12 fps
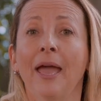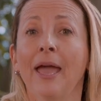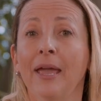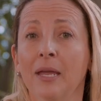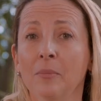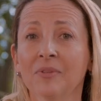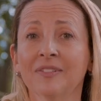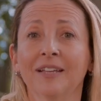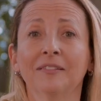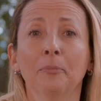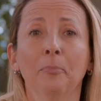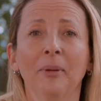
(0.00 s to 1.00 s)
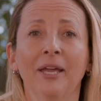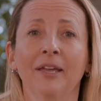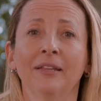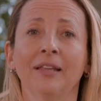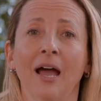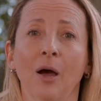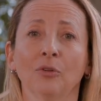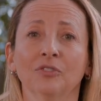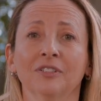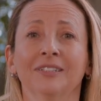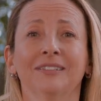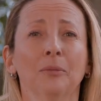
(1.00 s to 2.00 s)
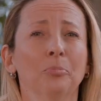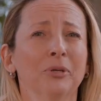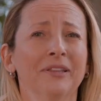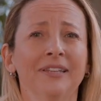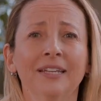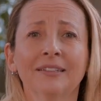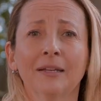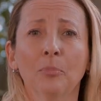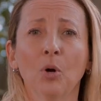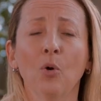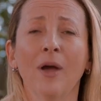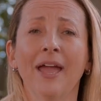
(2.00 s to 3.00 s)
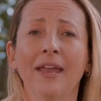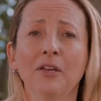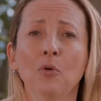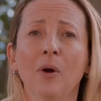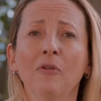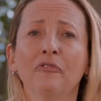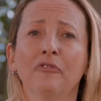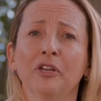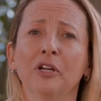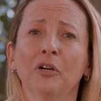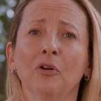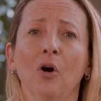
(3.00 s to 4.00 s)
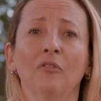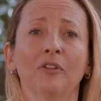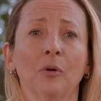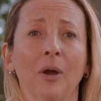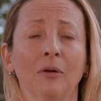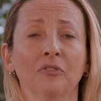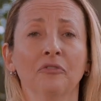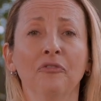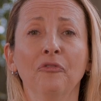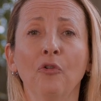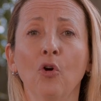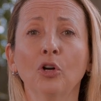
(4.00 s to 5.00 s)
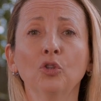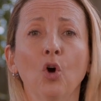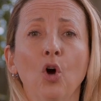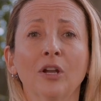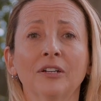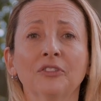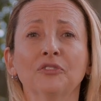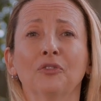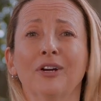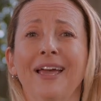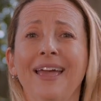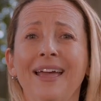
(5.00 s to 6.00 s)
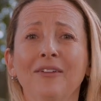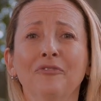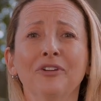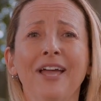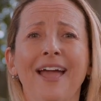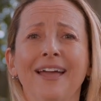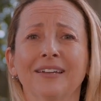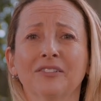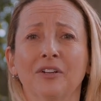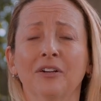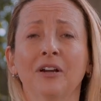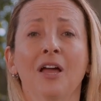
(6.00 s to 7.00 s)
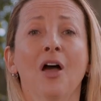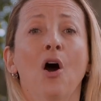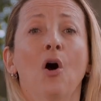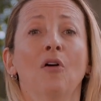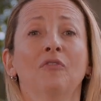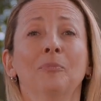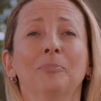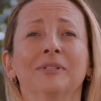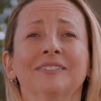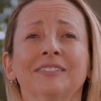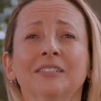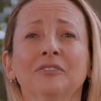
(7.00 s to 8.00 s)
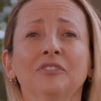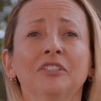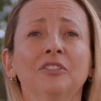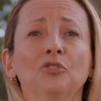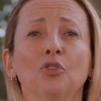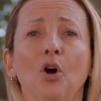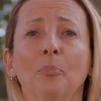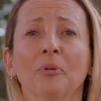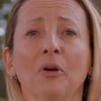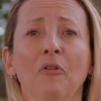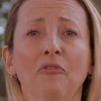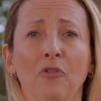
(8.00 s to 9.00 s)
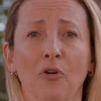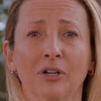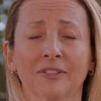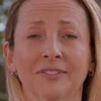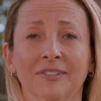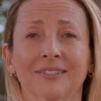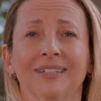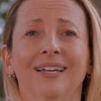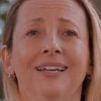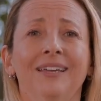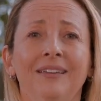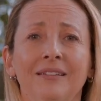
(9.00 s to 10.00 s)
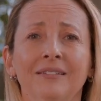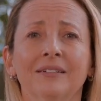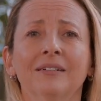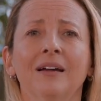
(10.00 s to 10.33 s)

aims at paying out the predictable annual figure of around $4 for every hectare of a preserved tropical forest, year